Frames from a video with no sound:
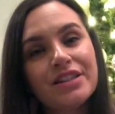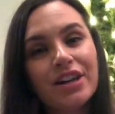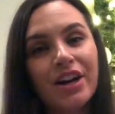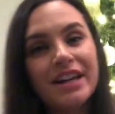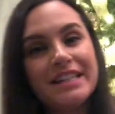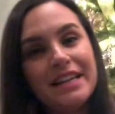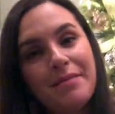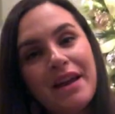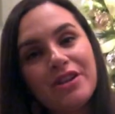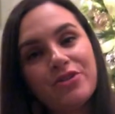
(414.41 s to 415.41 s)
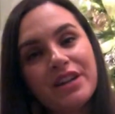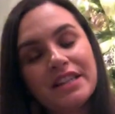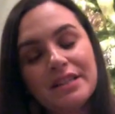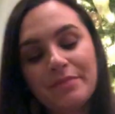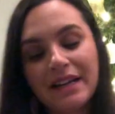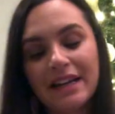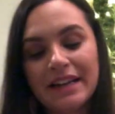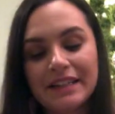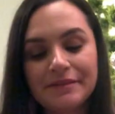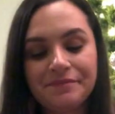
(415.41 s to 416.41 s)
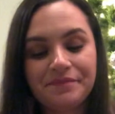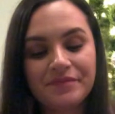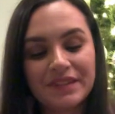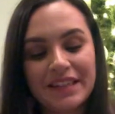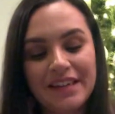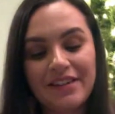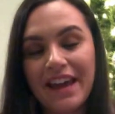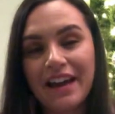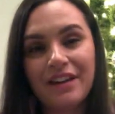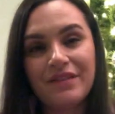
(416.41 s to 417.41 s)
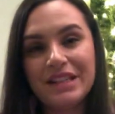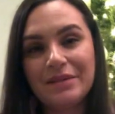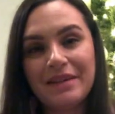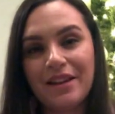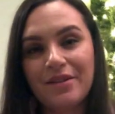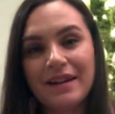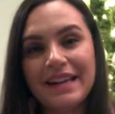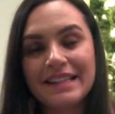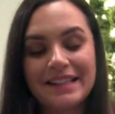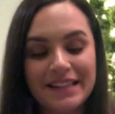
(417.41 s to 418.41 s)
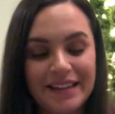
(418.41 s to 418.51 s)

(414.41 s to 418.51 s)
Sorry, Team Androids, but you can't convince me otherwise.